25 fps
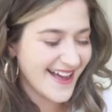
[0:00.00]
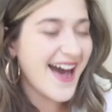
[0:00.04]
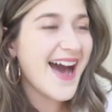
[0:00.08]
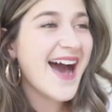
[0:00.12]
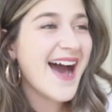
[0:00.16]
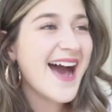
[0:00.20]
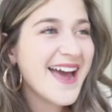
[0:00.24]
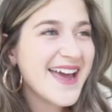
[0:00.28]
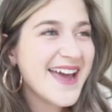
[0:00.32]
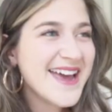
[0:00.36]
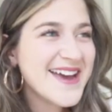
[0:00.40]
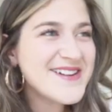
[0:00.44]

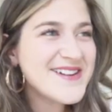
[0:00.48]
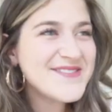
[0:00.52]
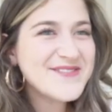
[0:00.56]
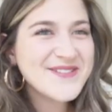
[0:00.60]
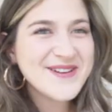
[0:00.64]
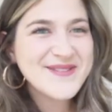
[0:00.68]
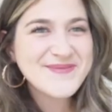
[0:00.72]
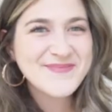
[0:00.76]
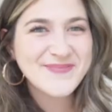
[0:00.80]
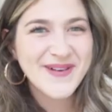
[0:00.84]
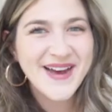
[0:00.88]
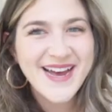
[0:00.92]
Hi
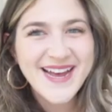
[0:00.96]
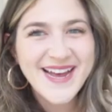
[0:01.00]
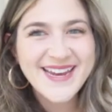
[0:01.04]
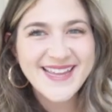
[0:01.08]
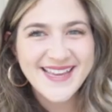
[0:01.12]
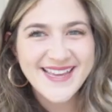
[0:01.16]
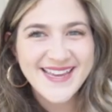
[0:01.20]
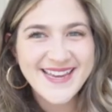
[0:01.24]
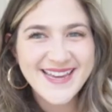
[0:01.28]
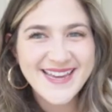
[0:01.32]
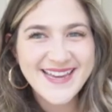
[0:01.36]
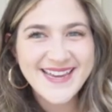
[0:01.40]

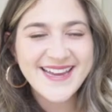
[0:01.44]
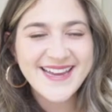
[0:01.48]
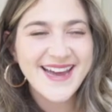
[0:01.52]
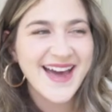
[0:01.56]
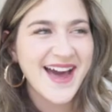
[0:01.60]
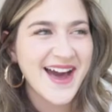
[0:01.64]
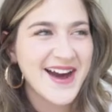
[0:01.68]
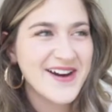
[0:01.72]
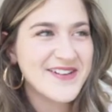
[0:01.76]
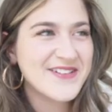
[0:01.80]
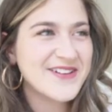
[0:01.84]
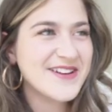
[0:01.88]
everybody,
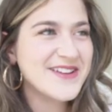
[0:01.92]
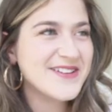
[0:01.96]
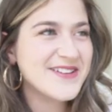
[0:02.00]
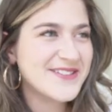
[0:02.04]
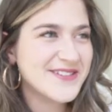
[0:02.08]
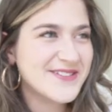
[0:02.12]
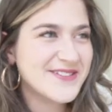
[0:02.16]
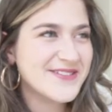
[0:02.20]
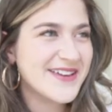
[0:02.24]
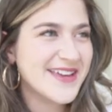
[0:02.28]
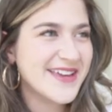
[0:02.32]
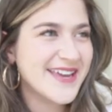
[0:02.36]
how are you
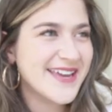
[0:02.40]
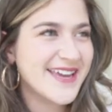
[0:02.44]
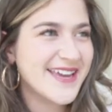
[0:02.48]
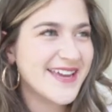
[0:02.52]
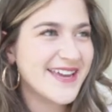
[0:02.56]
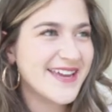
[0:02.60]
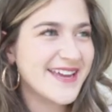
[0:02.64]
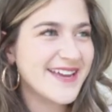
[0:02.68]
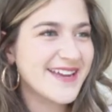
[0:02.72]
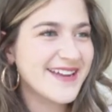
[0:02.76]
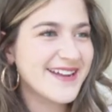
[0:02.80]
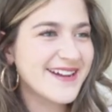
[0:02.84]

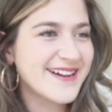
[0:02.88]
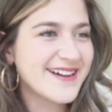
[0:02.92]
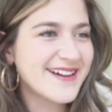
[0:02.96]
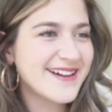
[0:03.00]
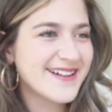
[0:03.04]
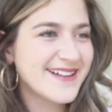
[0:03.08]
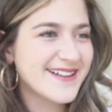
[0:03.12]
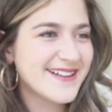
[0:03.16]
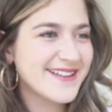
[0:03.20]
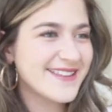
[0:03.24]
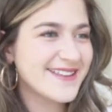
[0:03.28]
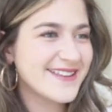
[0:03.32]
doing?
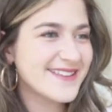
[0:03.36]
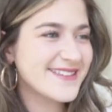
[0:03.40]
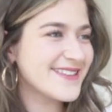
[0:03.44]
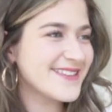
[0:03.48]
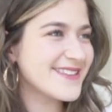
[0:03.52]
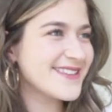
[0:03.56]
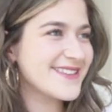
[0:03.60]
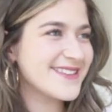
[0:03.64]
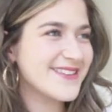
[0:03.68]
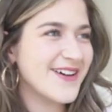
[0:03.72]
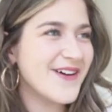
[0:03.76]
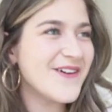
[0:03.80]
This
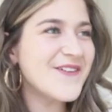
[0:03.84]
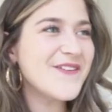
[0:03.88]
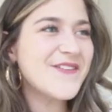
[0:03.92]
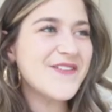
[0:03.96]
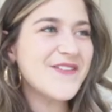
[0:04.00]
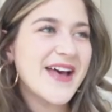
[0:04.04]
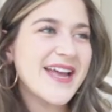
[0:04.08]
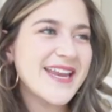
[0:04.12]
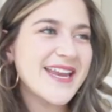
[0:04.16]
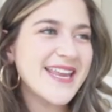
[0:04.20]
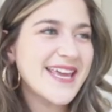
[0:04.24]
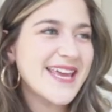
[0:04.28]
is so
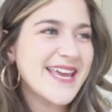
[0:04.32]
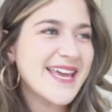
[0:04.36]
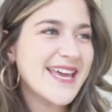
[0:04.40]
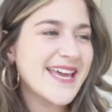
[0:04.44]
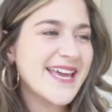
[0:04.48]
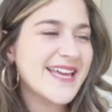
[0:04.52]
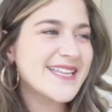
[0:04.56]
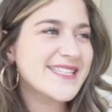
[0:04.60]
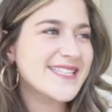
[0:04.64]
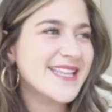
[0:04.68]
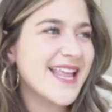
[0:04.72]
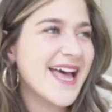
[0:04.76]

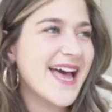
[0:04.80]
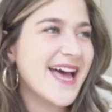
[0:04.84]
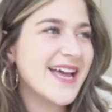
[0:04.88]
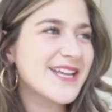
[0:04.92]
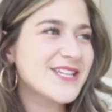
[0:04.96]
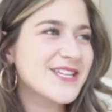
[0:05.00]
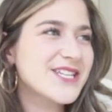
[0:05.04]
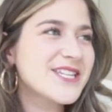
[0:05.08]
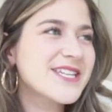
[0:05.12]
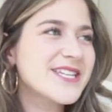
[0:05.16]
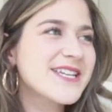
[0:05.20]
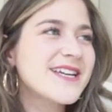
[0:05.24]
funny
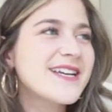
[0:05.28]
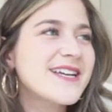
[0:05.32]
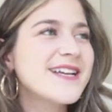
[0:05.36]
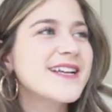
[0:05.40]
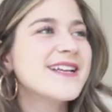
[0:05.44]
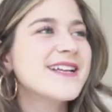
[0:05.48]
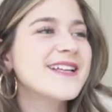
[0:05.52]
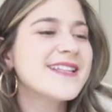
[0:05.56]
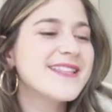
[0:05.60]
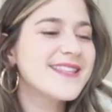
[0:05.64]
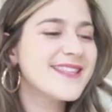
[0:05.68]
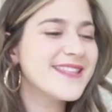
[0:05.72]
slash
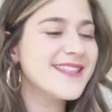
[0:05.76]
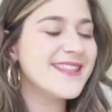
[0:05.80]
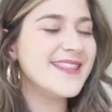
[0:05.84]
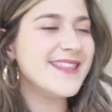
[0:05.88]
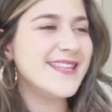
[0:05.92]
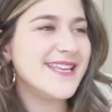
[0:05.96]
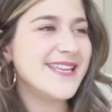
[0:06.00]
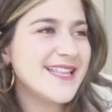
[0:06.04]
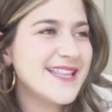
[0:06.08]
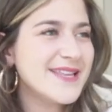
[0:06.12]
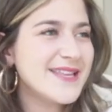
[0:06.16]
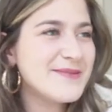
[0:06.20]

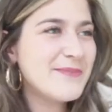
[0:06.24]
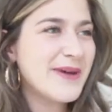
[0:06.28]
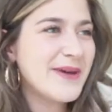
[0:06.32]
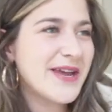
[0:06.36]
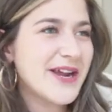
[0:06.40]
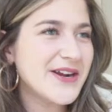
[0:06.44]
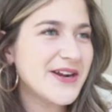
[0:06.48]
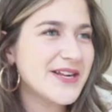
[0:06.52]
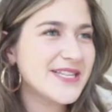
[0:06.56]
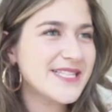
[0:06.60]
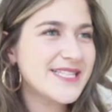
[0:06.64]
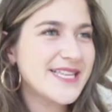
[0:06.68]
little
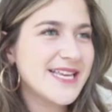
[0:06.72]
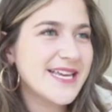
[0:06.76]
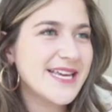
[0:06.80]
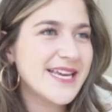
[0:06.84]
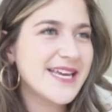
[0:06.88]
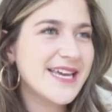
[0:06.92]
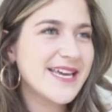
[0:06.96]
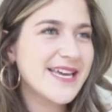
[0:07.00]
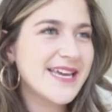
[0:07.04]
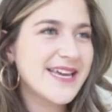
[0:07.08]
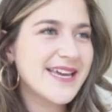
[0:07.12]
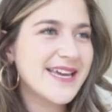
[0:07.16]

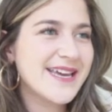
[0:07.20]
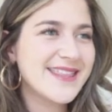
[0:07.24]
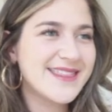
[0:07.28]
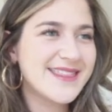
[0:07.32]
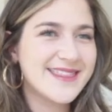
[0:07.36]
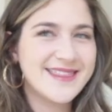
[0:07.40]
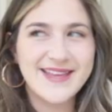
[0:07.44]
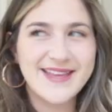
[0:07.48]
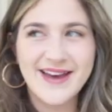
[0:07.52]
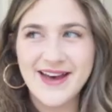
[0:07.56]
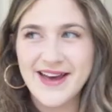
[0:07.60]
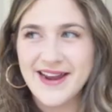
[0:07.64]
embarrassing.
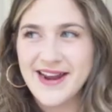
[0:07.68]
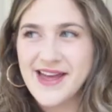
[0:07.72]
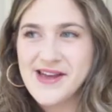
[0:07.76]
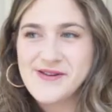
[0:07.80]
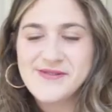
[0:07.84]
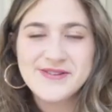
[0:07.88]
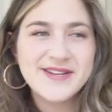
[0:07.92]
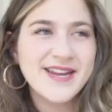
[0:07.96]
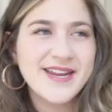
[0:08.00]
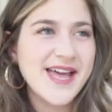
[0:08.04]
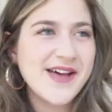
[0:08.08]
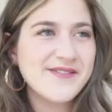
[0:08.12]
Thought
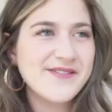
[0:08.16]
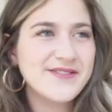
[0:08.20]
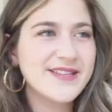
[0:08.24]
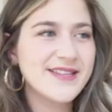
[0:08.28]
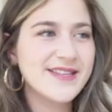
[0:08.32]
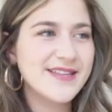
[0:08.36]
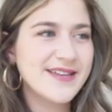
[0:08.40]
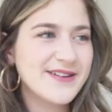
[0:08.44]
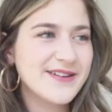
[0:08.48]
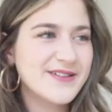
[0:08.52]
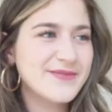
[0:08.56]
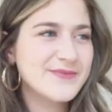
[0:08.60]
I would have a
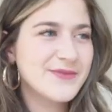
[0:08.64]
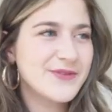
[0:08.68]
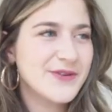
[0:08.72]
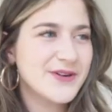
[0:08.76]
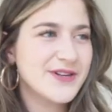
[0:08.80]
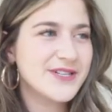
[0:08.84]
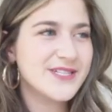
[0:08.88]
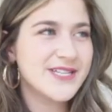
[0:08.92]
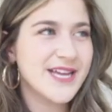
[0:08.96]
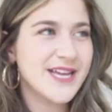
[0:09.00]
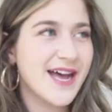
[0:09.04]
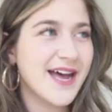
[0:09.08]
little
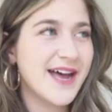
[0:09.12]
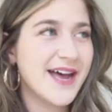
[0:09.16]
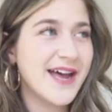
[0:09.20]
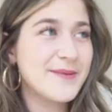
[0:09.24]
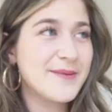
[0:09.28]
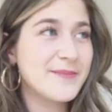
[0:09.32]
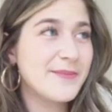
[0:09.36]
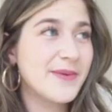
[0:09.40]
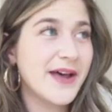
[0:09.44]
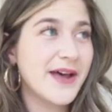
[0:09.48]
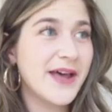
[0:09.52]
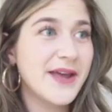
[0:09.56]
more
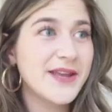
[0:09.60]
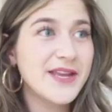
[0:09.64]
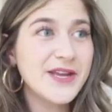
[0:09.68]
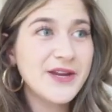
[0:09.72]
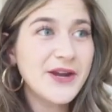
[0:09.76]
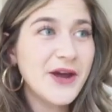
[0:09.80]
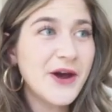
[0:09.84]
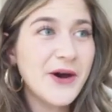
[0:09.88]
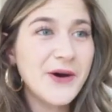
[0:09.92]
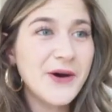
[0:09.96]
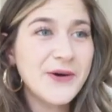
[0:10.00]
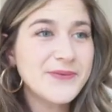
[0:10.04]
time, but
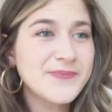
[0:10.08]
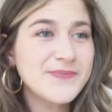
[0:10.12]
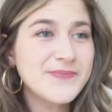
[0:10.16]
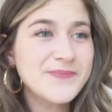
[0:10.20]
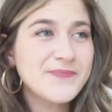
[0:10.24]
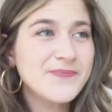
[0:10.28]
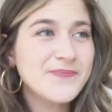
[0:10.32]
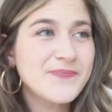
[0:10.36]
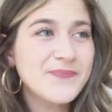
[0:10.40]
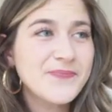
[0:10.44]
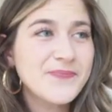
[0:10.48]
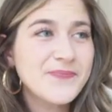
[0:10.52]
you know,
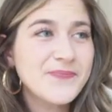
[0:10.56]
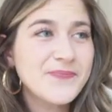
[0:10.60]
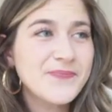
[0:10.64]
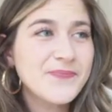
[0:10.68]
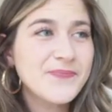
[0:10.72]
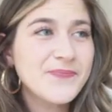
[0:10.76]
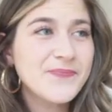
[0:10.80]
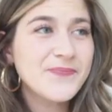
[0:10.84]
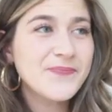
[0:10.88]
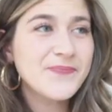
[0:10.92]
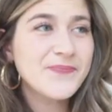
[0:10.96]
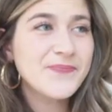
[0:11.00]

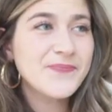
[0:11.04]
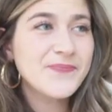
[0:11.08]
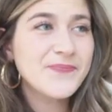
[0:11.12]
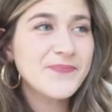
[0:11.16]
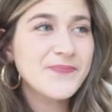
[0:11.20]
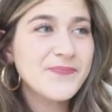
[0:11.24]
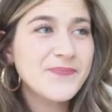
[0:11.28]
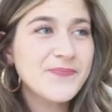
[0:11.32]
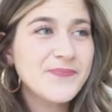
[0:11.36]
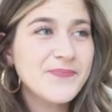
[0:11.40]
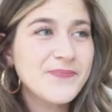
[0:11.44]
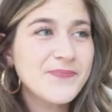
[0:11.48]

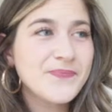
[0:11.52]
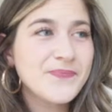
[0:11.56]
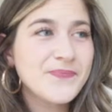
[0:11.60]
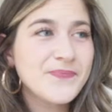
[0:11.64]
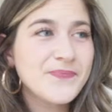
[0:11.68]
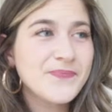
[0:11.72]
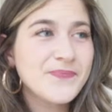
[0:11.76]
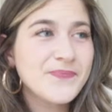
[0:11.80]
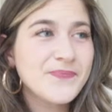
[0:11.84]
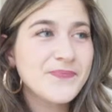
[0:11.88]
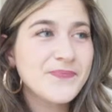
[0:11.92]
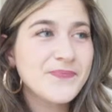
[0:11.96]

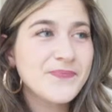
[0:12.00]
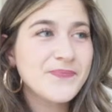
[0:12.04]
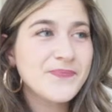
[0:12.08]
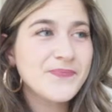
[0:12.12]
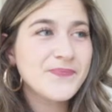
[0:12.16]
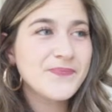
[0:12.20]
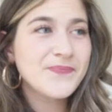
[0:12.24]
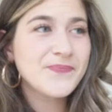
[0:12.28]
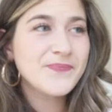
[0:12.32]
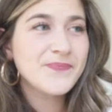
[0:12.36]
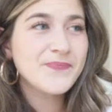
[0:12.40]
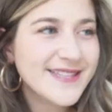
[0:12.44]
suddenly
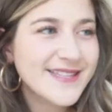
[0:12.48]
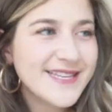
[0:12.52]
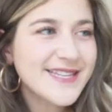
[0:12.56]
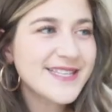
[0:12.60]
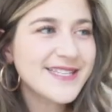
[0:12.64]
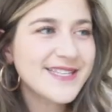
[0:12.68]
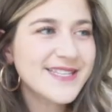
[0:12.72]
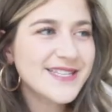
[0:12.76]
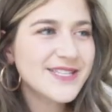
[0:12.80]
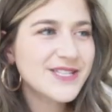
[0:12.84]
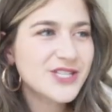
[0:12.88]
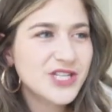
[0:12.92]

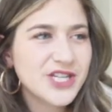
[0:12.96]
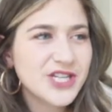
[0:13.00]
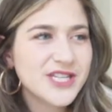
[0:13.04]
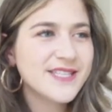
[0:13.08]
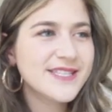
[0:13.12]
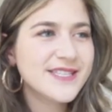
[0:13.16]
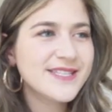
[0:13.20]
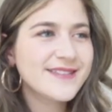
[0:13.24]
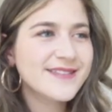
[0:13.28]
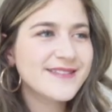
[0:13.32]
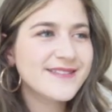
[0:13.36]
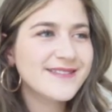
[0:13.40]
this is
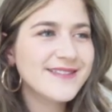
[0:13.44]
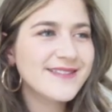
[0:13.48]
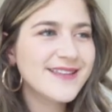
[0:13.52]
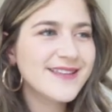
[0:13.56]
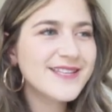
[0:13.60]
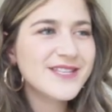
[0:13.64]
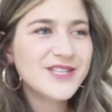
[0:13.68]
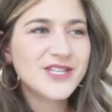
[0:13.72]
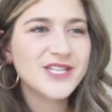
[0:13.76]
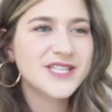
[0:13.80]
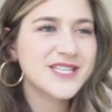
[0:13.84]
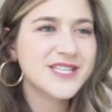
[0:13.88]
just,
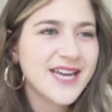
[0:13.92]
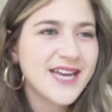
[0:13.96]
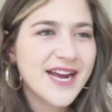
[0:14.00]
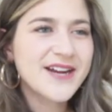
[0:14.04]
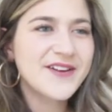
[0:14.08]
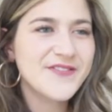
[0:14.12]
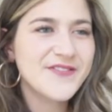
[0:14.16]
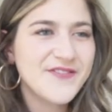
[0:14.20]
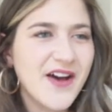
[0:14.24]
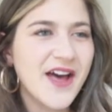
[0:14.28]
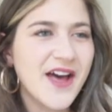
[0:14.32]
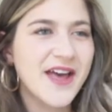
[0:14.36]
it's just
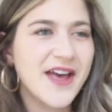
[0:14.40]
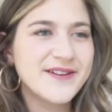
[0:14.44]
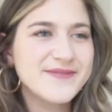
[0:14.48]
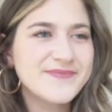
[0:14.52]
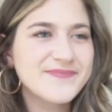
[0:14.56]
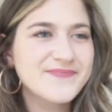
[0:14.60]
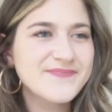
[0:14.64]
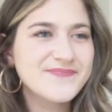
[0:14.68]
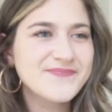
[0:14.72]
kind of fun.